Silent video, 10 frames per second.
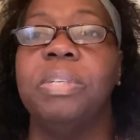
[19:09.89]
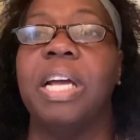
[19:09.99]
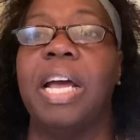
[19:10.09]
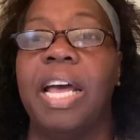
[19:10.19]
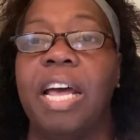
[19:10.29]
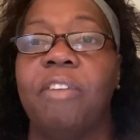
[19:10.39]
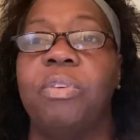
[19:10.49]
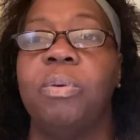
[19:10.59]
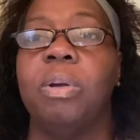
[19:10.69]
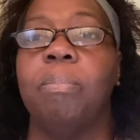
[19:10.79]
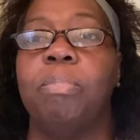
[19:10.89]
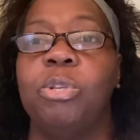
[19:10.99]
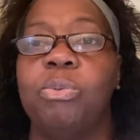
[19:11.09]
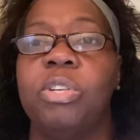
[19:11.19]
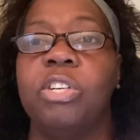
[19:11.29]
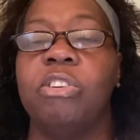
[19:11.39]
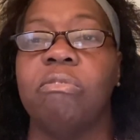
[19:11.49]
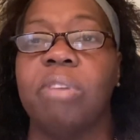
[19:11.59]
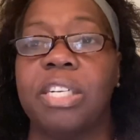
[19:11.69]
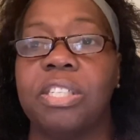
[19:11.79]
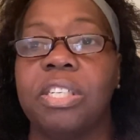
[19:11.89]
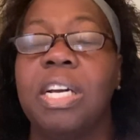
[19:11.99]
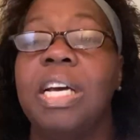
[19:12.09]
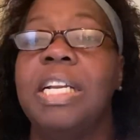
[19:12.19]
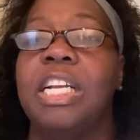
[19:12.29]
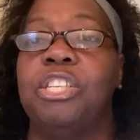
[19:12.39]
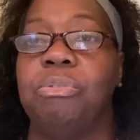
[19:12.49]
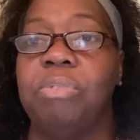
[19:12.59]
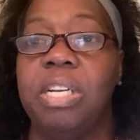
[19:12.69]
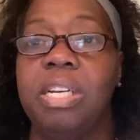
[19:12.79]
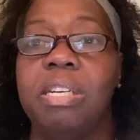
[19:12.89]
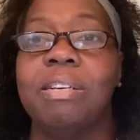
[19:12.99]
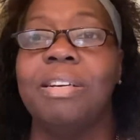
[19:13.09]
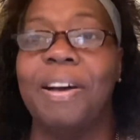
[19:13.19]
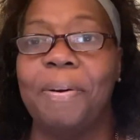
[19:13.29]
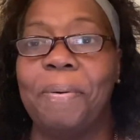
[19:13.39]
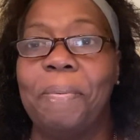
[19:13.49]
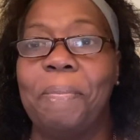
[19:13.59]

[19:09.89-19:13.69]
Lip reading: and have you and put you in the direction that you need to go.